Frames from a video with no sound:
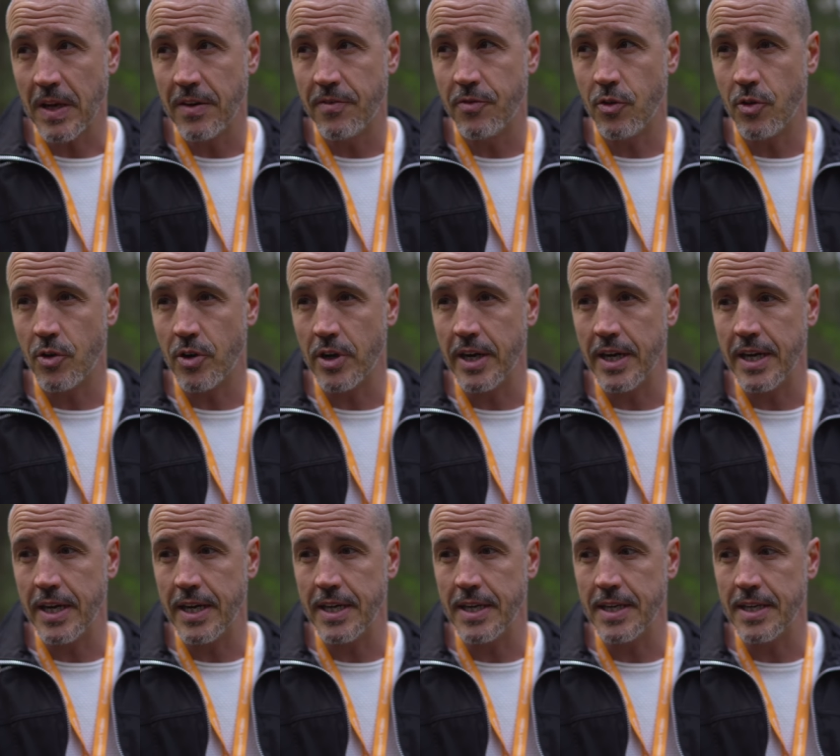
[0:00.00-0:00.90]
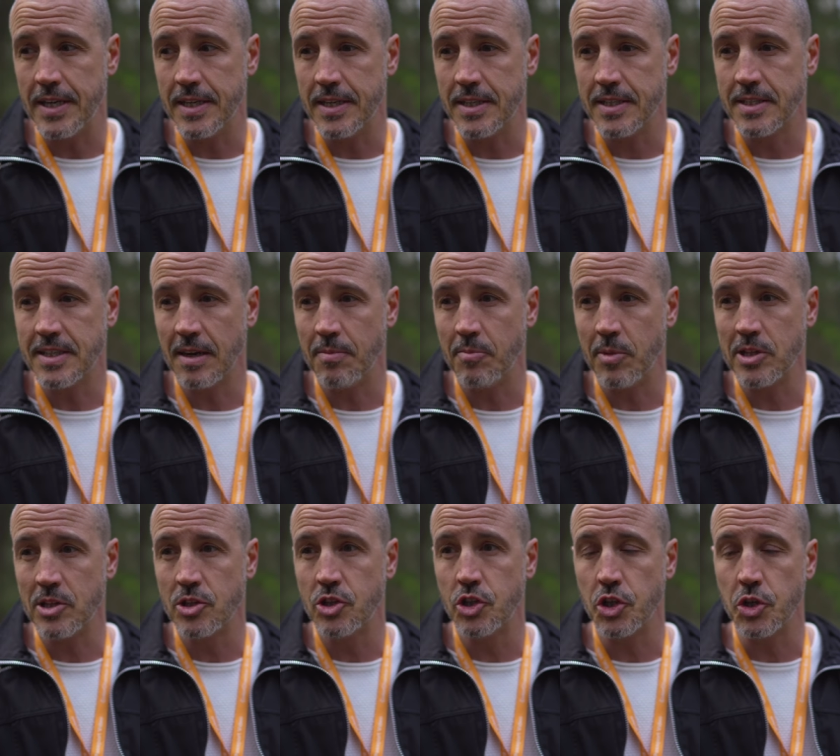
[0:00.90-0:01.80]
for uh,
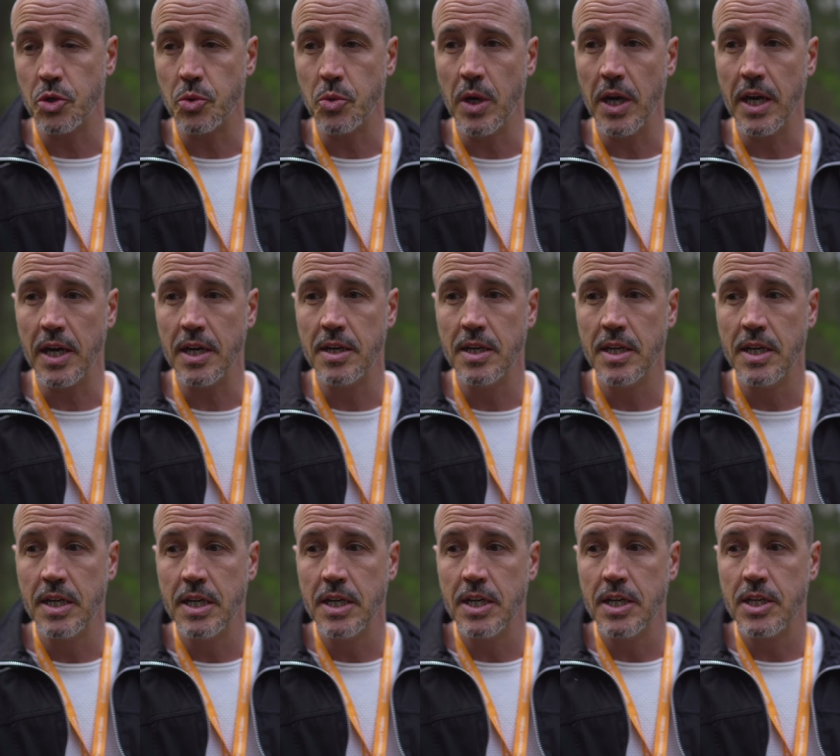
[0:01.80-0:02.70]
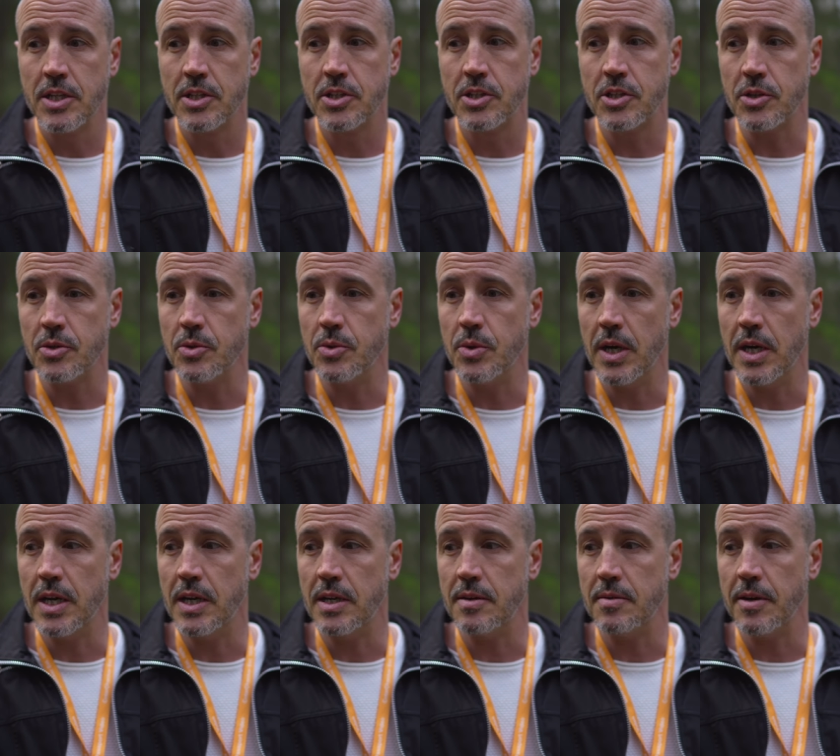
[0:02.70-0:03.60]
someone to, uh, to
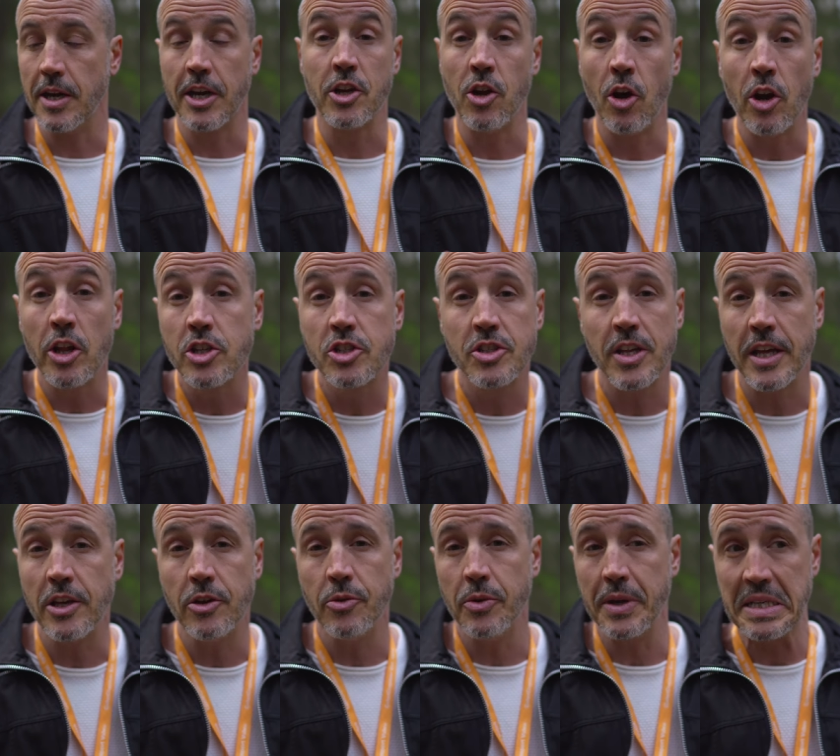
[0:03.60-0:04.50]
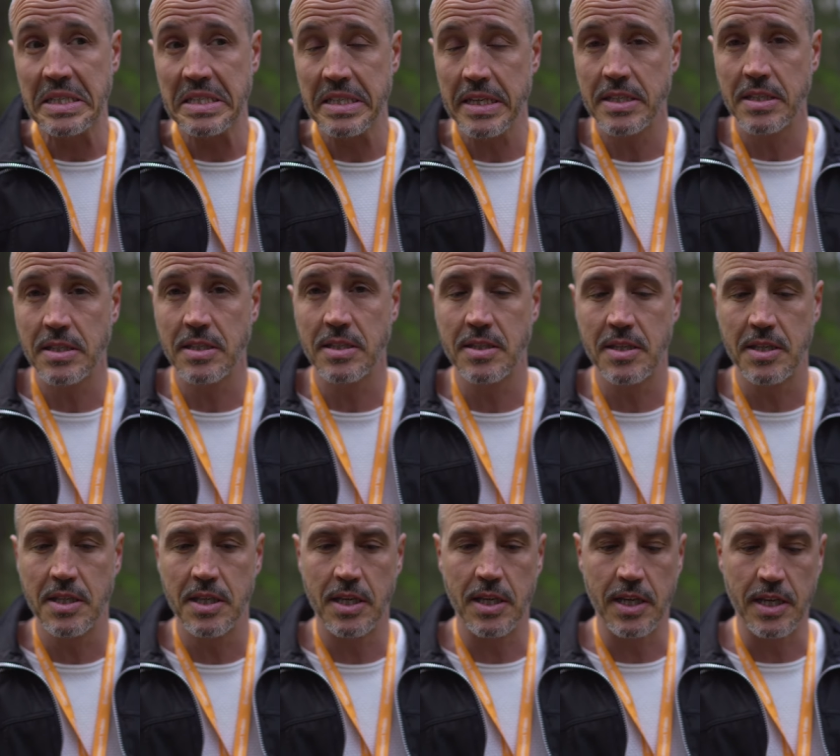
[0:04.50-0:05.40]
uh, acknowledge that you
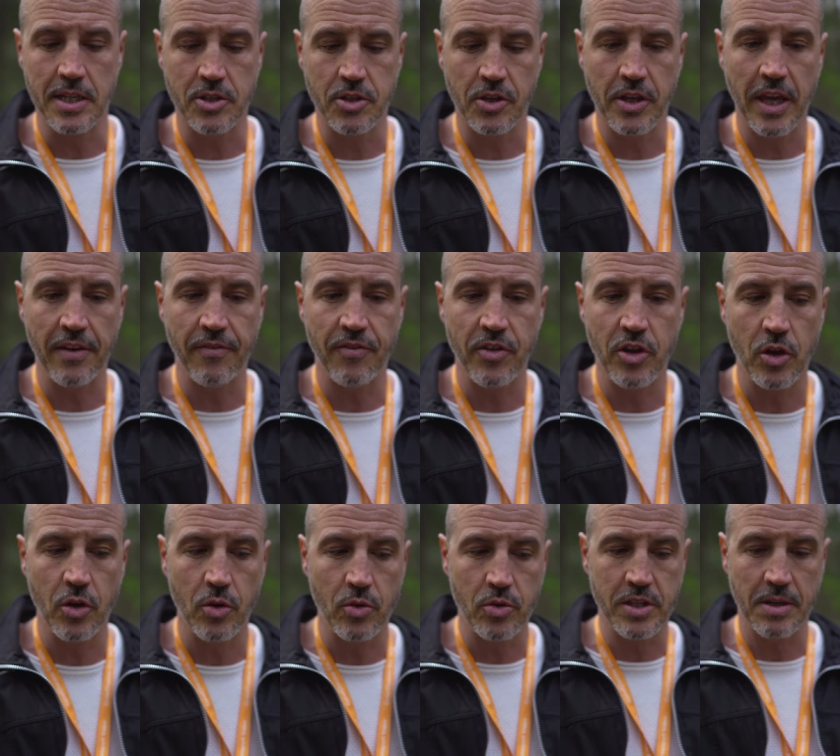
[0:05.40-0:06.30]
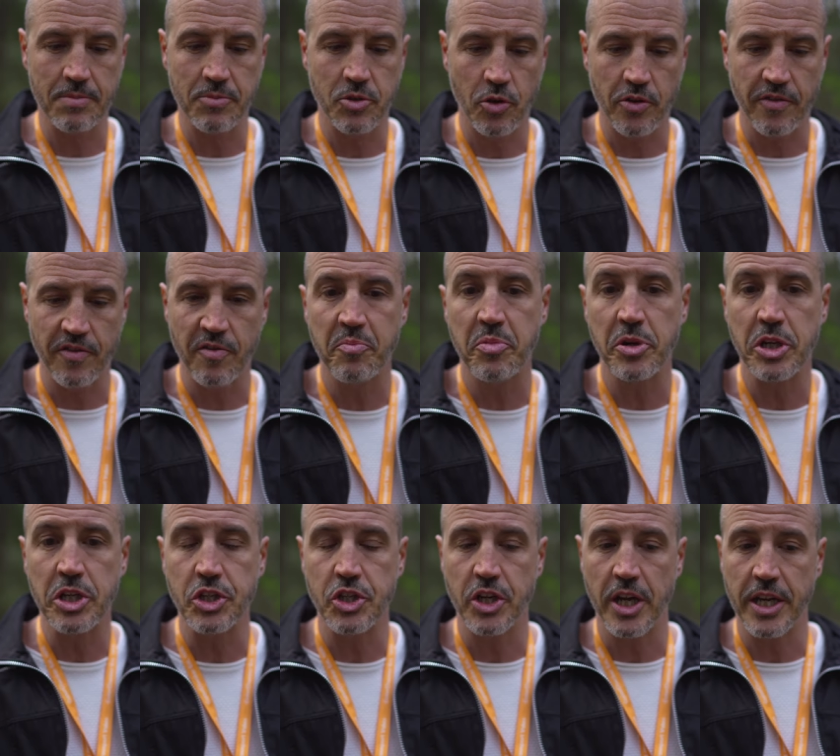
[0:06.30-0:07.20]
exist, uh, to give you some sort of
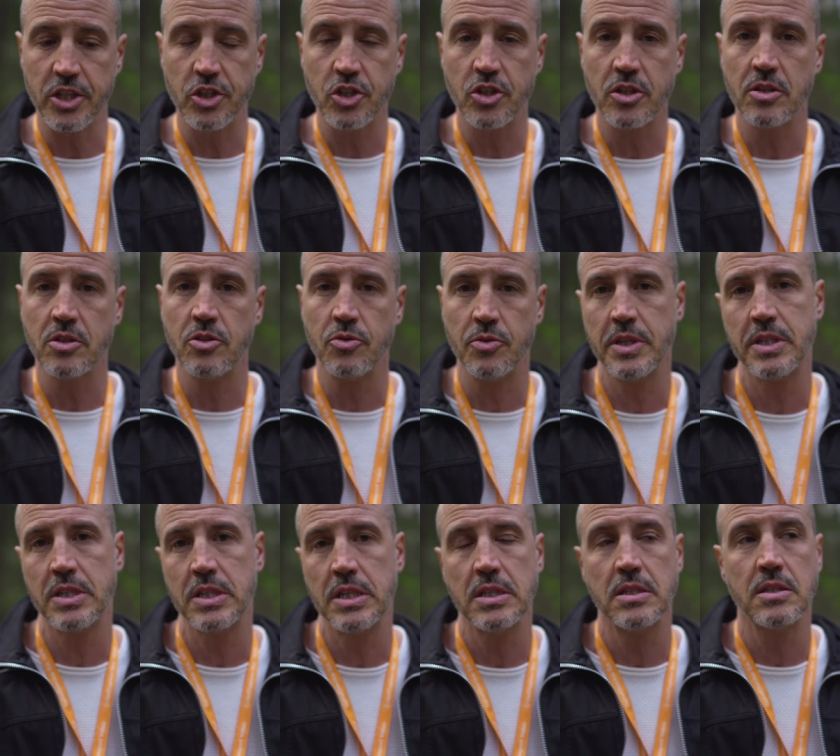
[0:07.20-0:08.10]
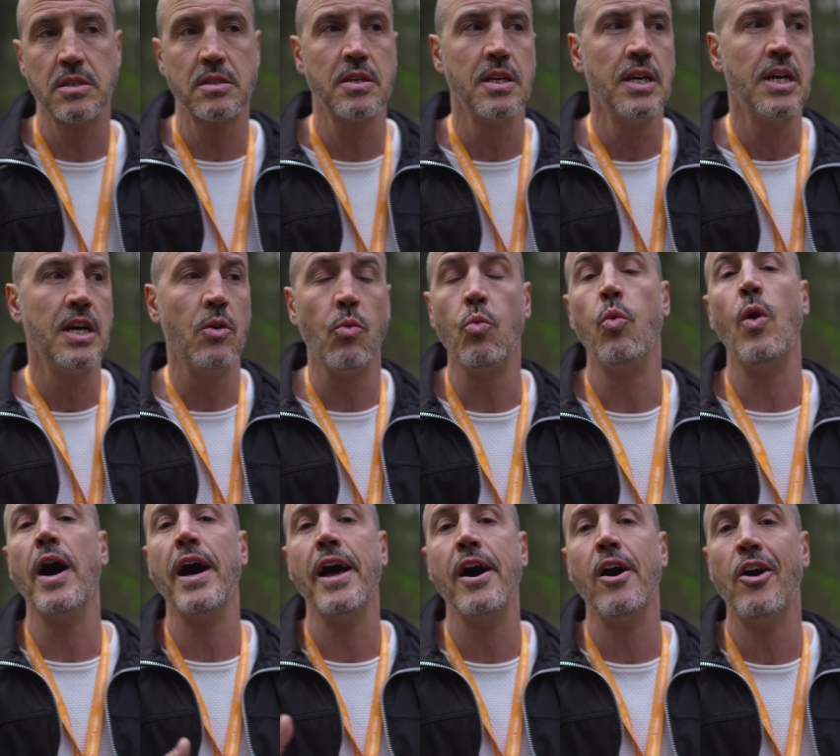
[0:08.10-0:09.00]
appreciation to exist?
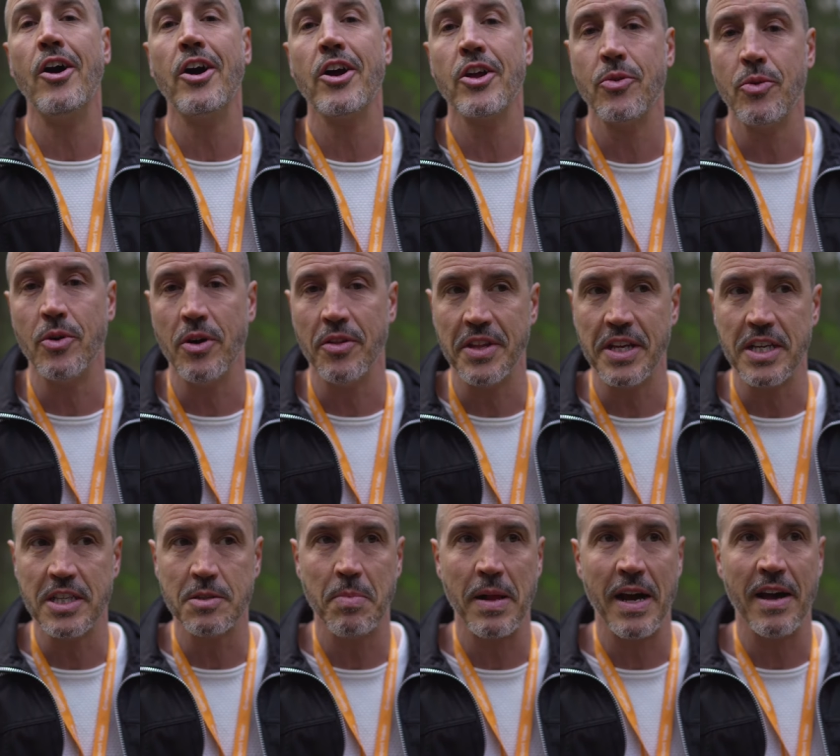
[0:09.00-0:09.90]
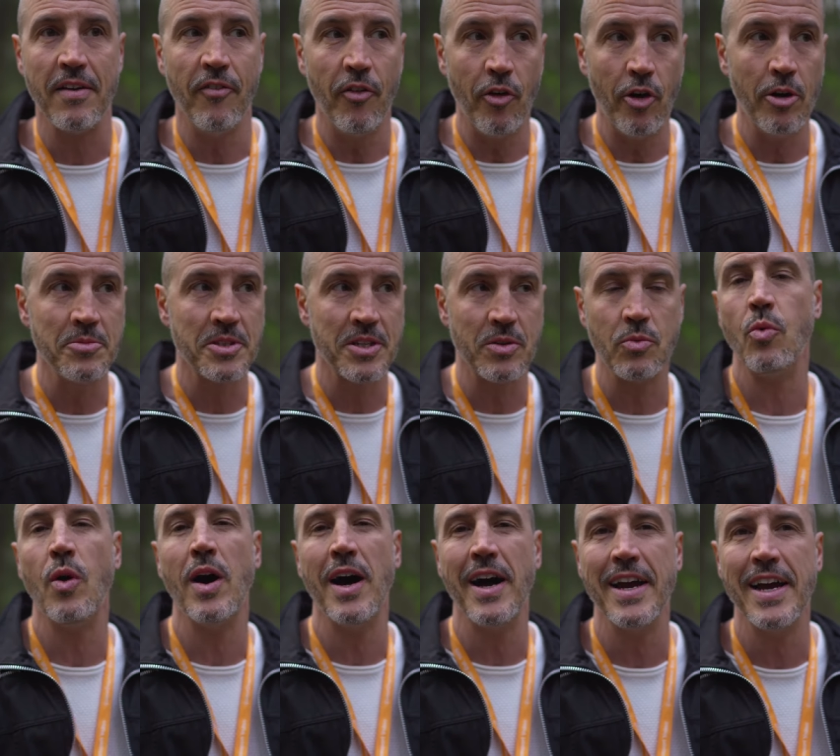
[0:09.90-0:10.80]
Why are you on these platforms and
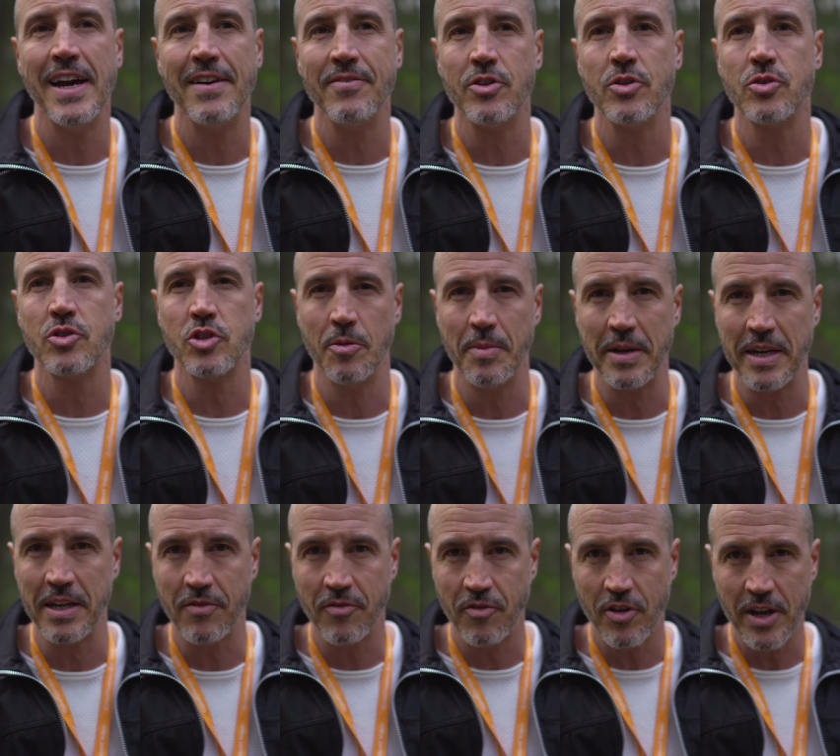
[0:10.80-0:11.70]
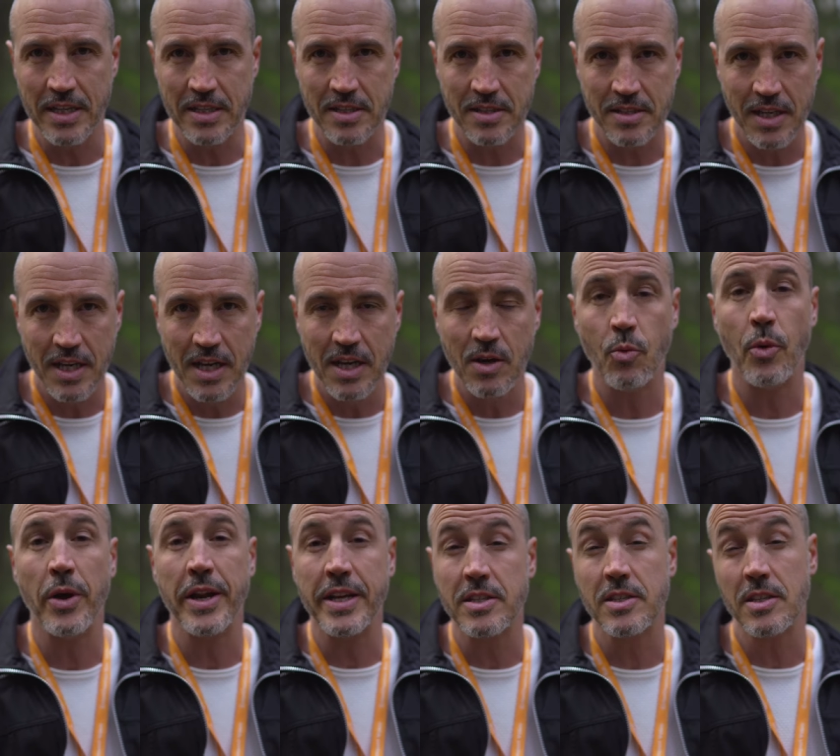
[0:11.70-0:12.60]
why have you so many friends?
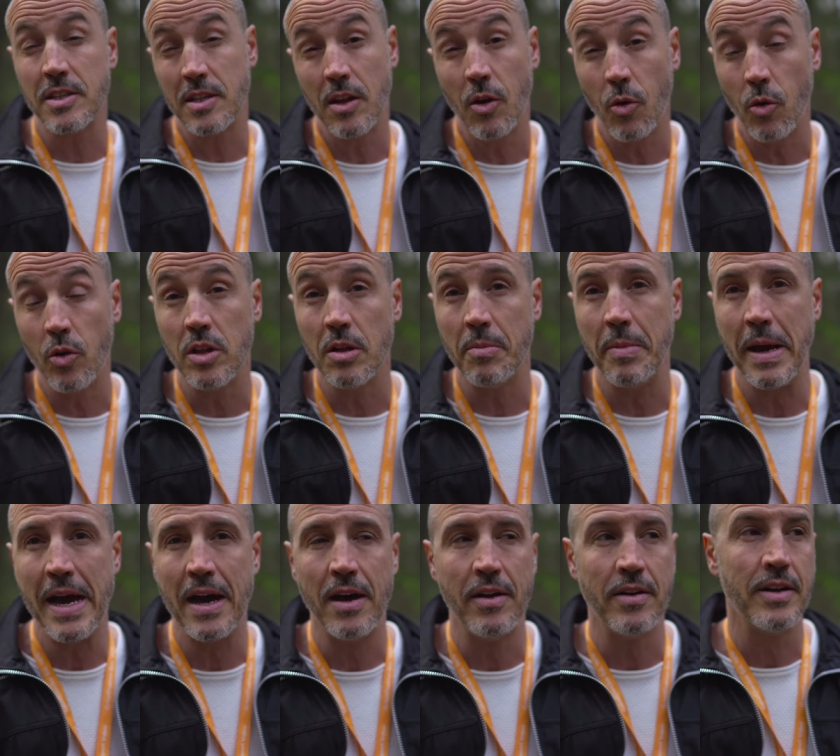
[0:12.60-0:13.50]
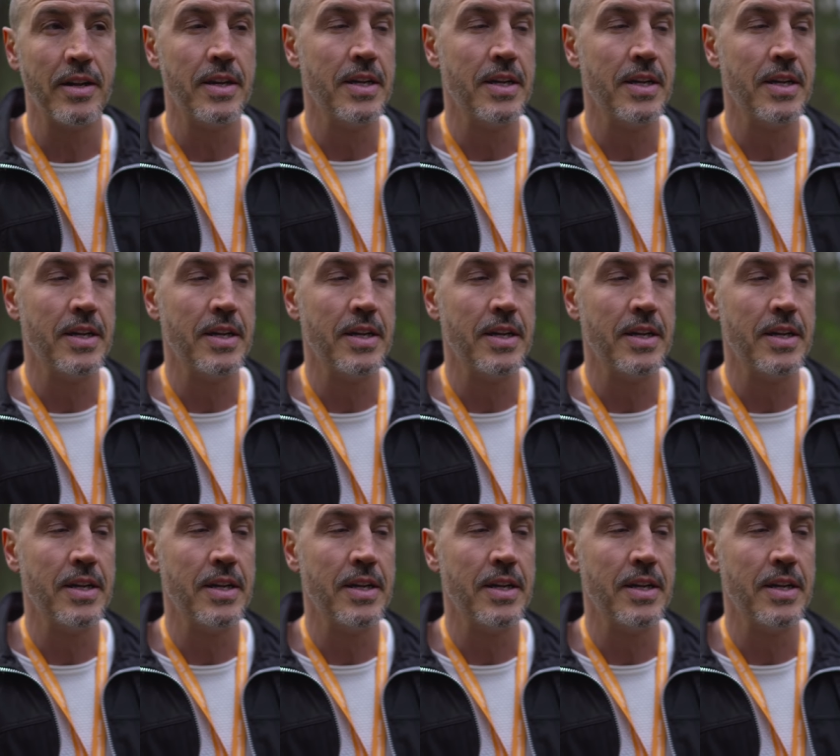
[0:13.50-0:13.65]
What is it all about?